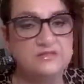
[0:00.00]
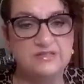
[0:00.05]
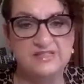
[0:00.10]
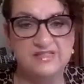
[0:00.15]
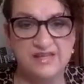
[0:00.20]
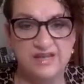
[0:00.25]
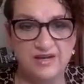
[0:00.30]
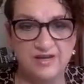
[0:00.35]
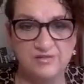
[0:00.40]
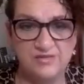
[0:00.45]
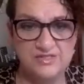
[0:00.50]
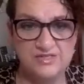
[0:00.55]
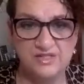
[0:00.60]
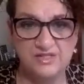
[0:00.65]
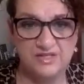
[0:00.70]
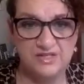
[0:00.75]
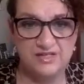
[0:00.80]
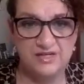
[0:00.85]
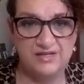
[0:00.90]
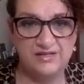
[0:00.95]
deck was a
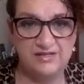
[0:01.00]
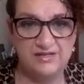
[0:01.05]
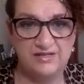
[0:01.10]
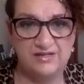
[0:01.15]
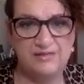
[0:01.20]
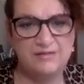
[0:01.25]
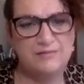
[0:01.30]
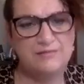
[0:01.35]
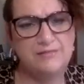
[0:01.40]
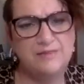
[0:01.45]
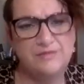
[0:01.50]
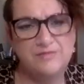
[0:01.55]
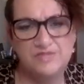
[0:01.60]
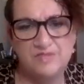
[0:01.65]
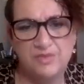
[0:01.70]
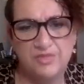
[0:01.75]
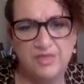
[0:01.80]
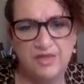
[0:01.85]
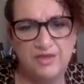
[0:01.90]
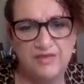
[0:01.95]
good idea. I'm
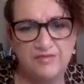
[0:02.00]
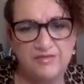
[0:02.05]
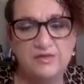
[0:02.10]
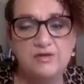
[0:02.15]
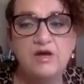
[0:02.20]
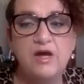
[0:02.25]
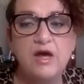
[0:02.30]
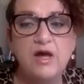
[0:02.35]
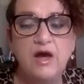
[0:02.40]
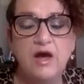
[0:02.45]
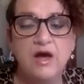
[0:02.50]
so thankful.